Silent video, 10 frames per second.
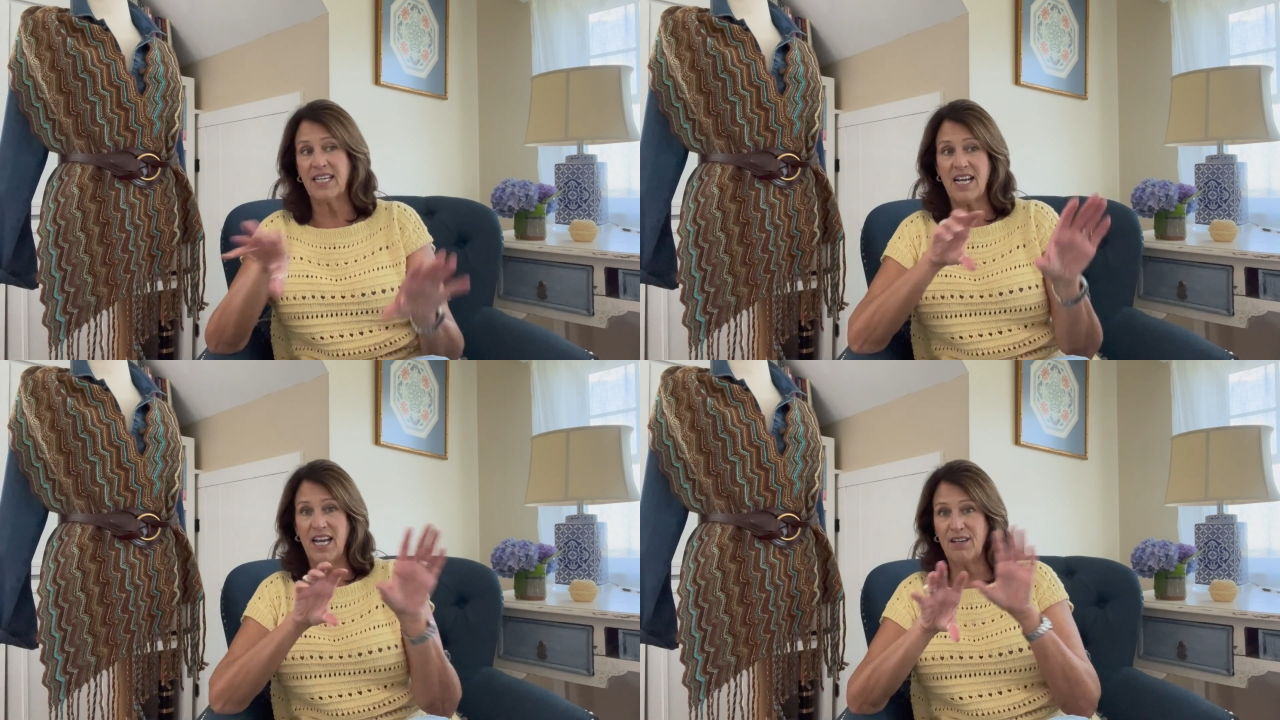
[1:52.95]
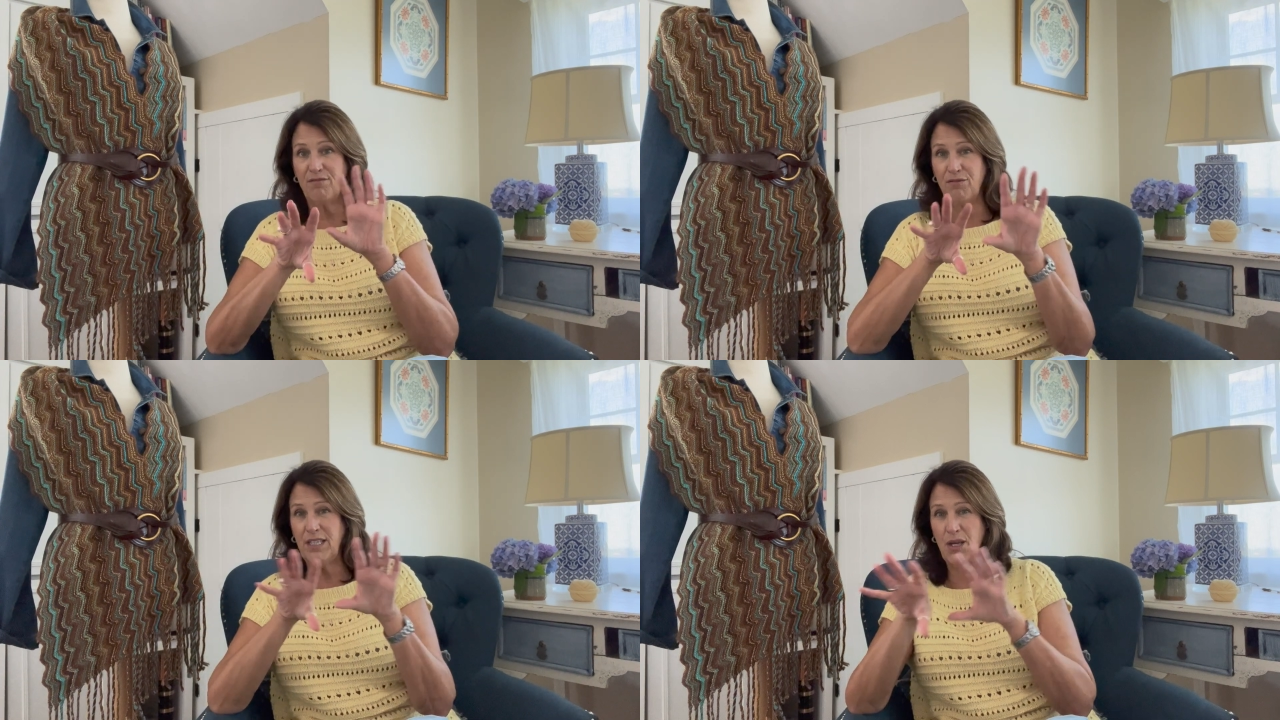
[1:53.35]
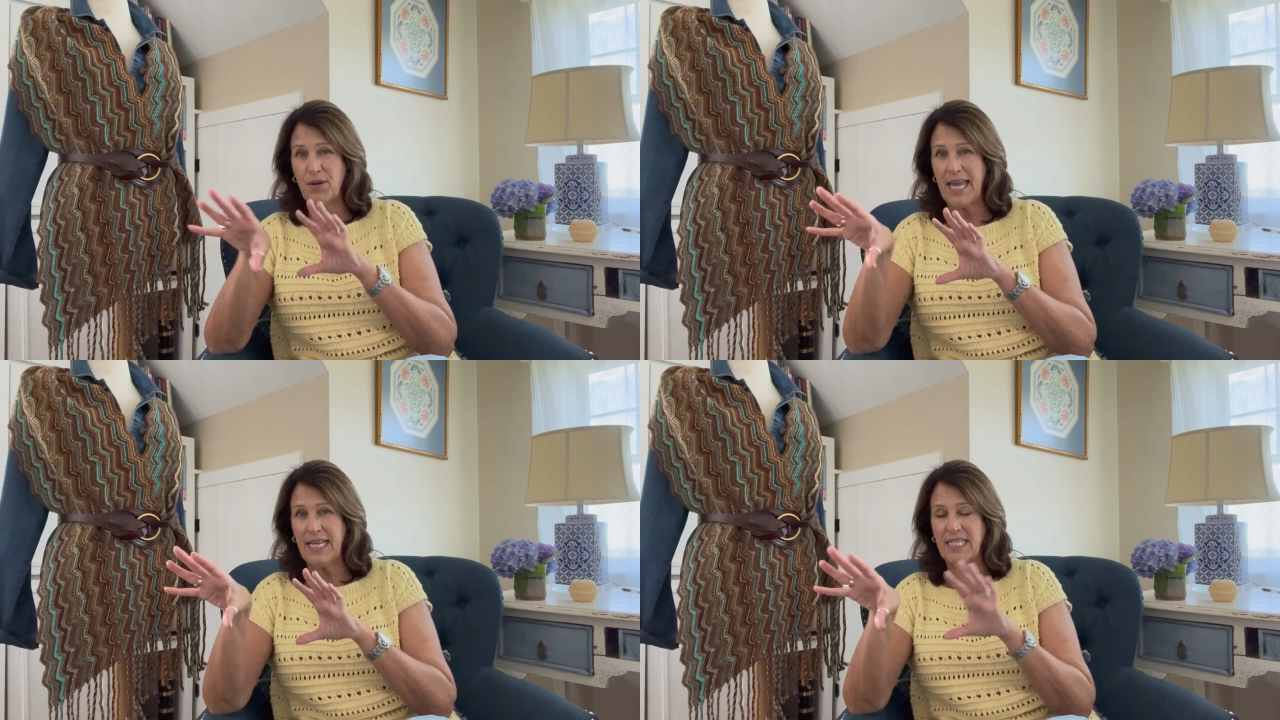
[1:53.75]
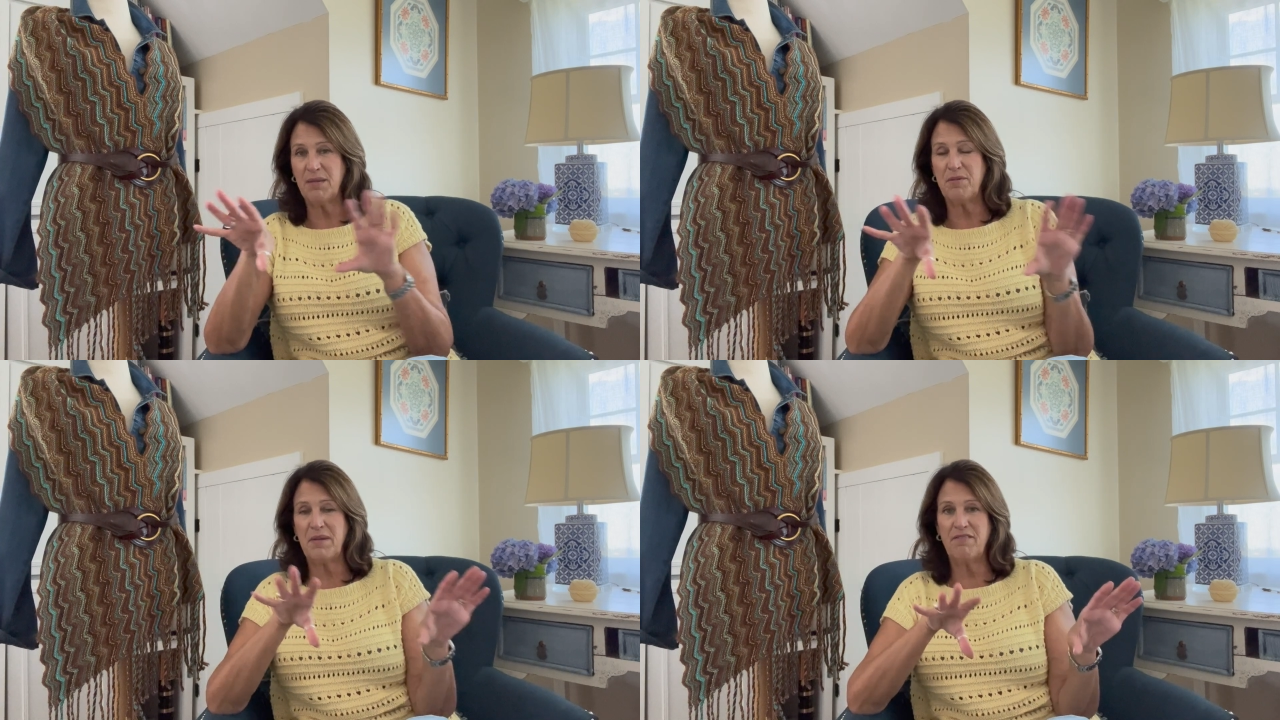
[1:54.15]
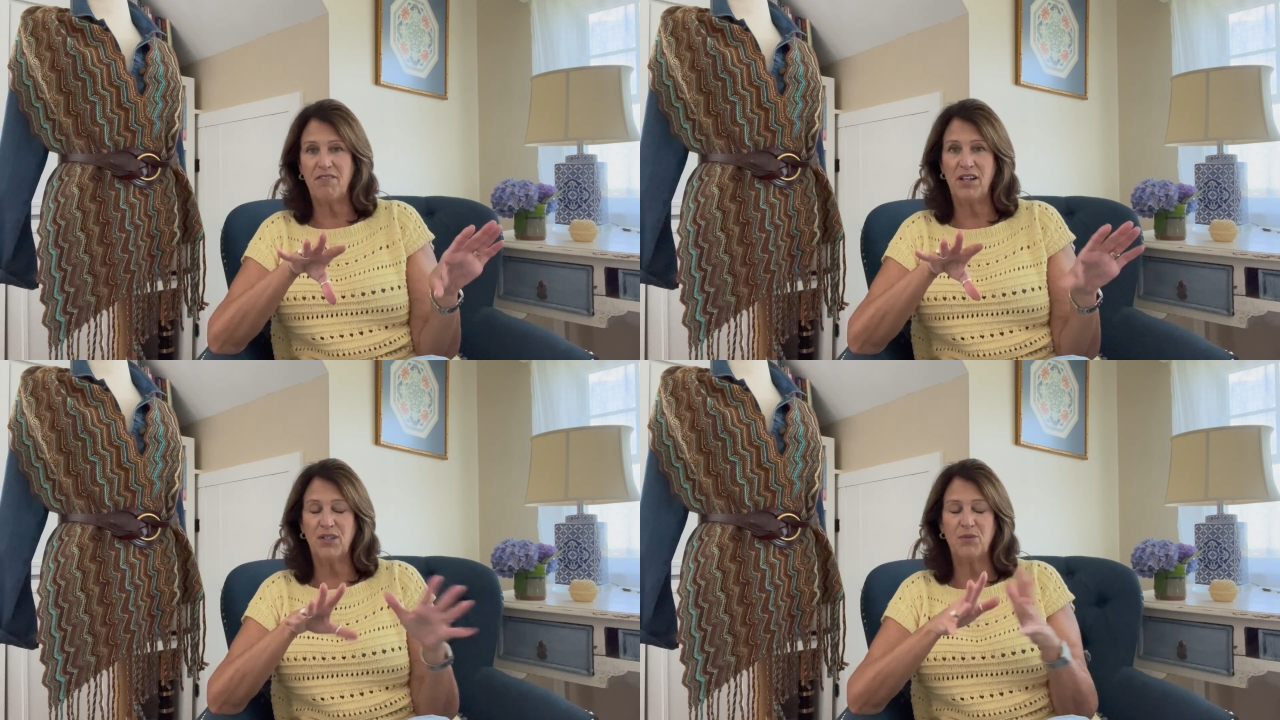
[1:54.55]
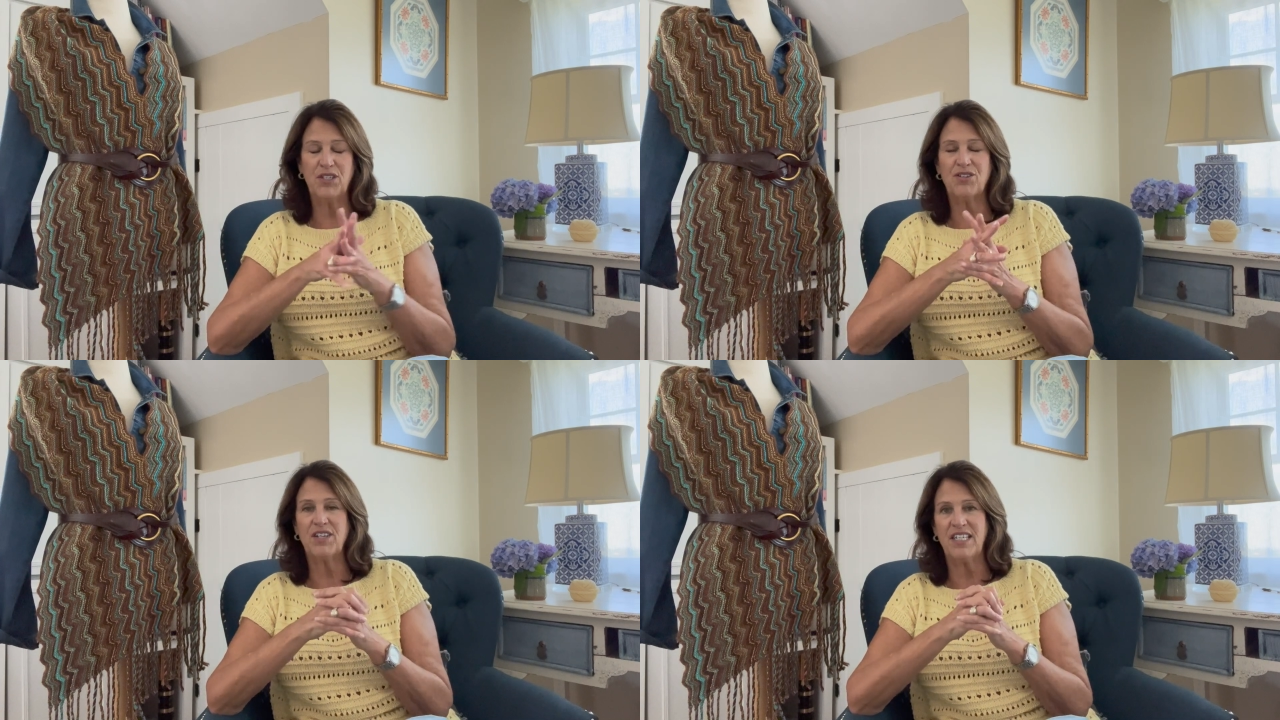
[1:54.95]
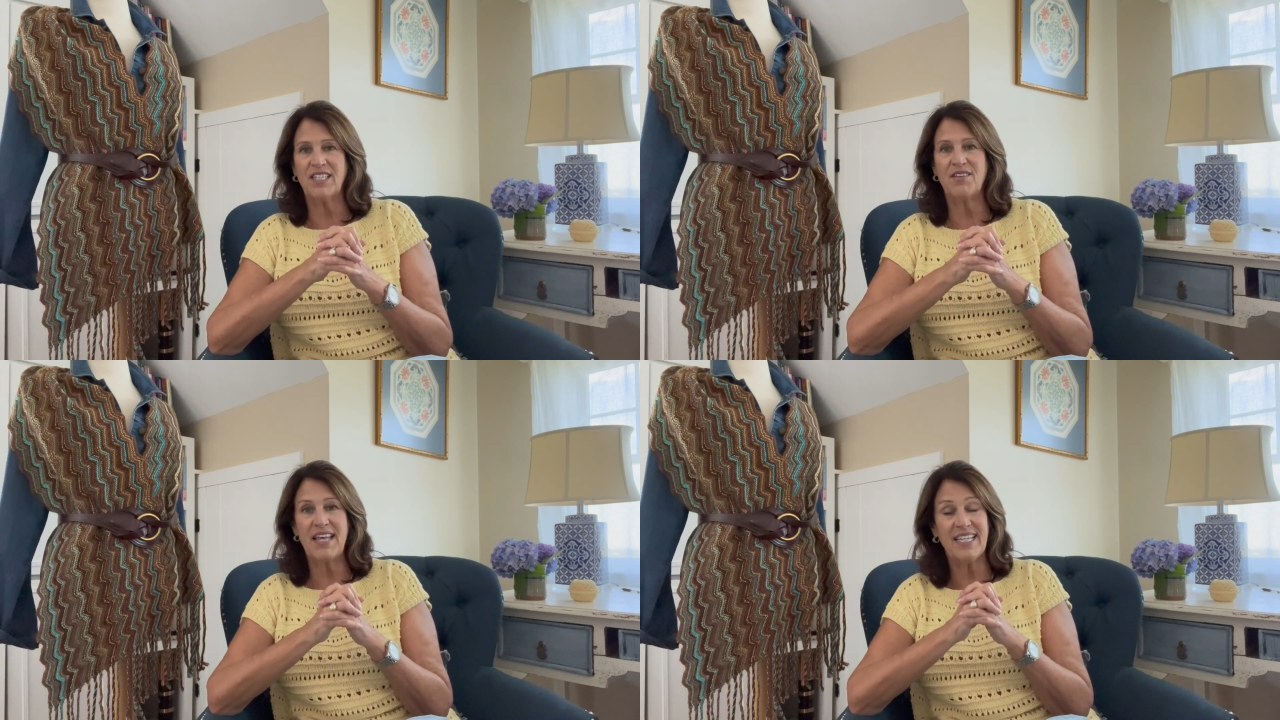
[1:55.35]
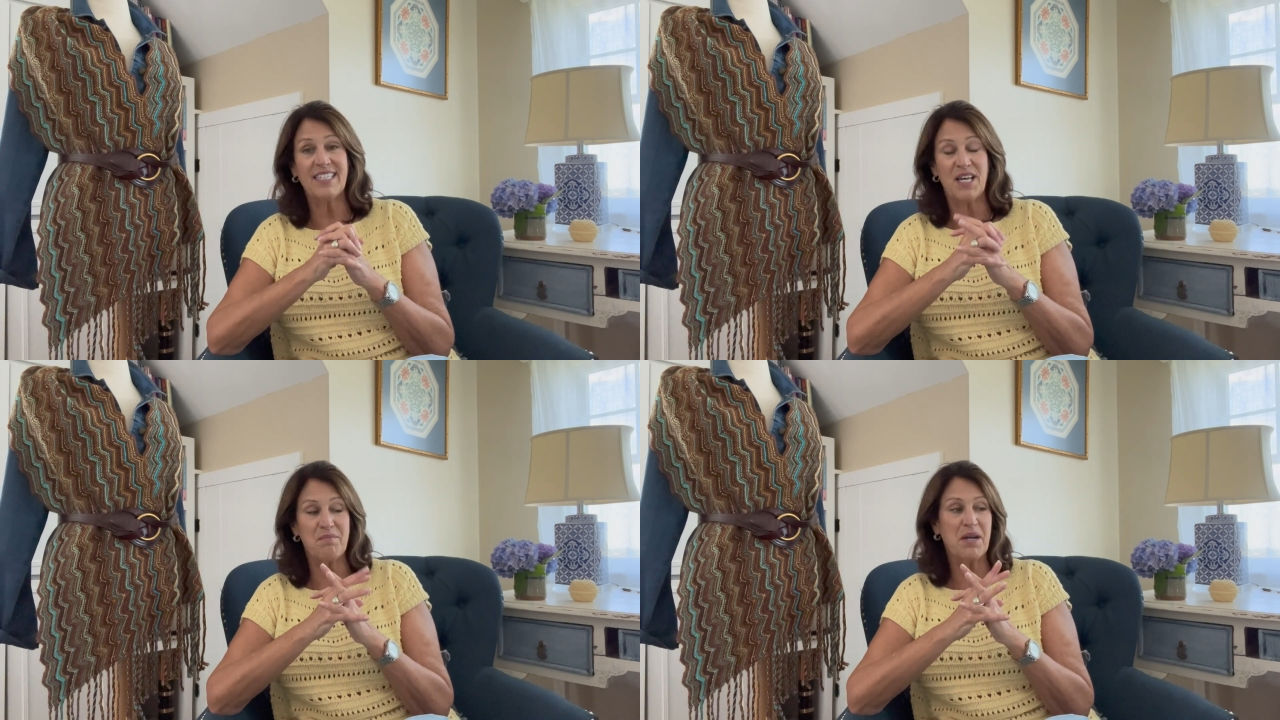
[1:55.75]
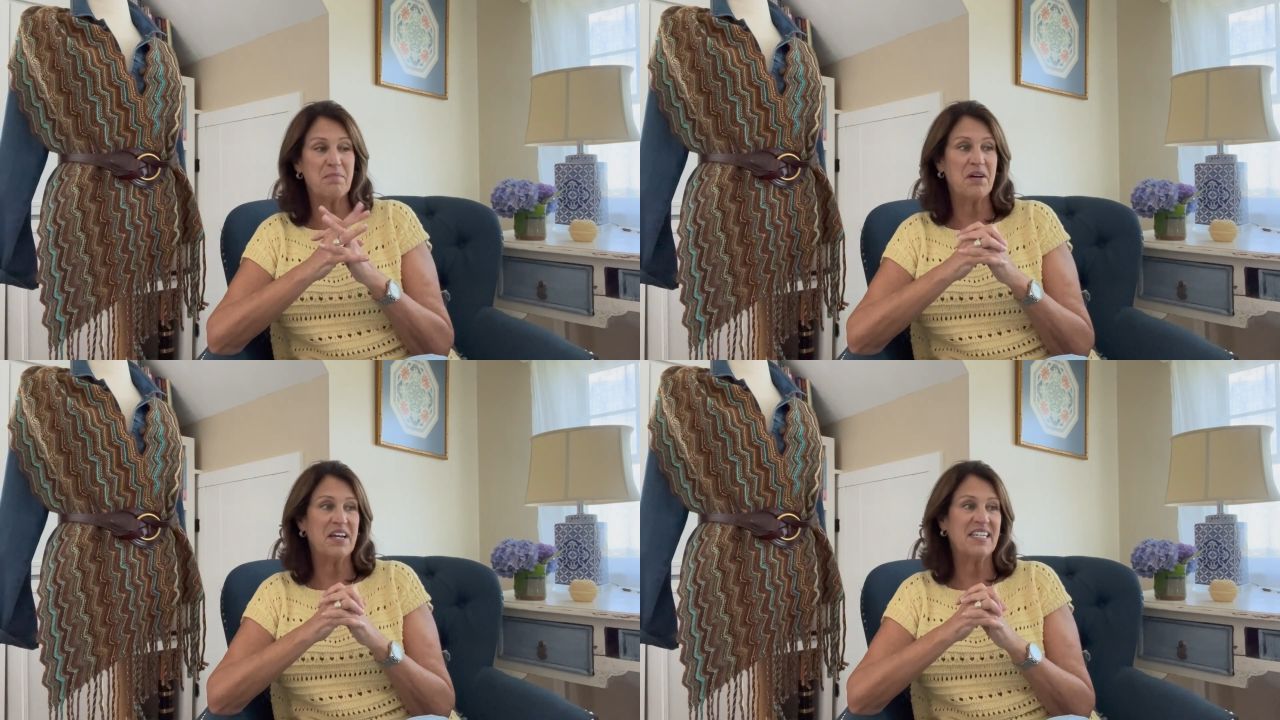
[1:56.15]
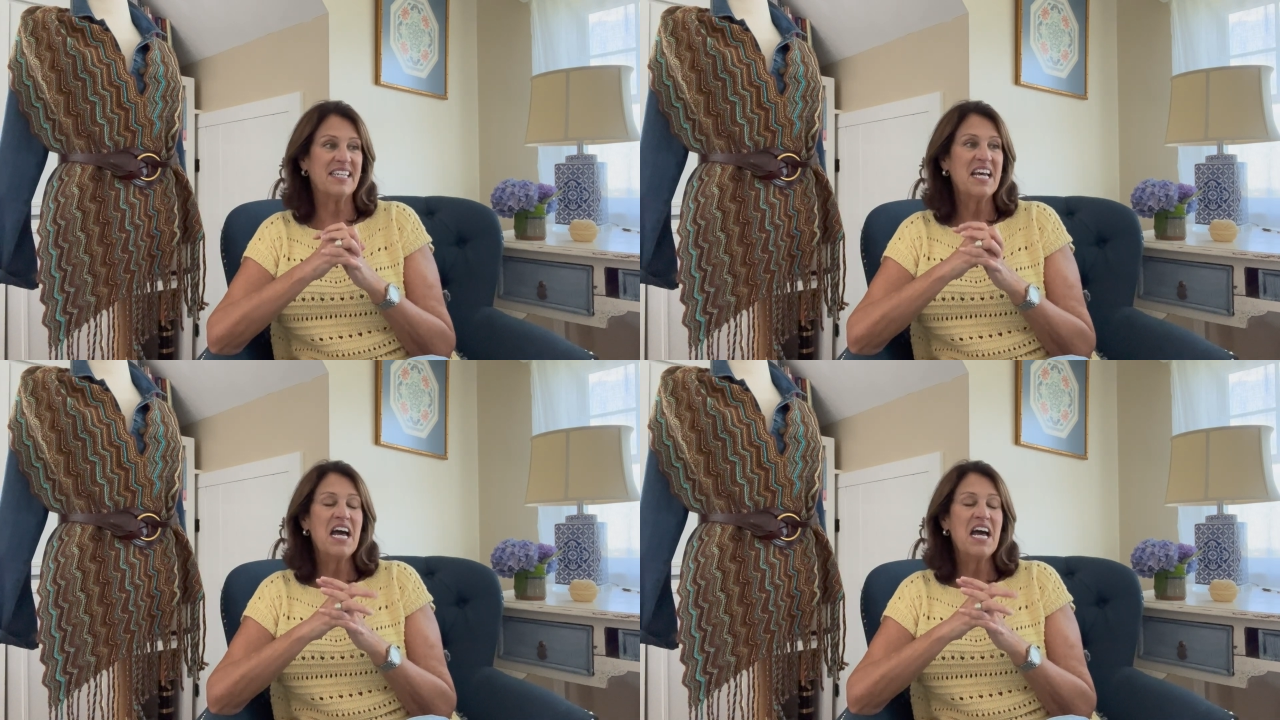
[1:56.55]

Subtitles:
kind of relocate some of my fall and winter knits. So that's on my mind.